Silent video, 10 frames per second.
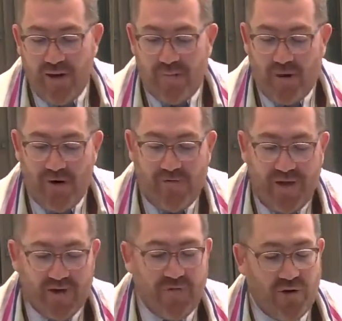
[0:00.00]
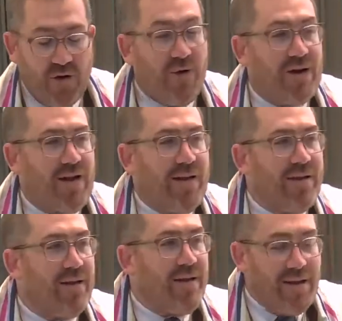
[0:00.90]
perfect for an
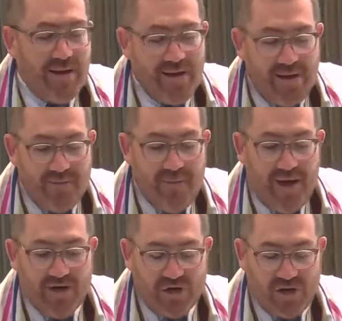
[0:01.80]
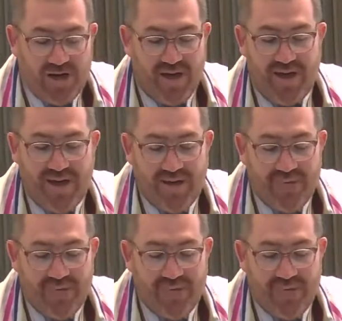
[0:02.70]
organ, in major key.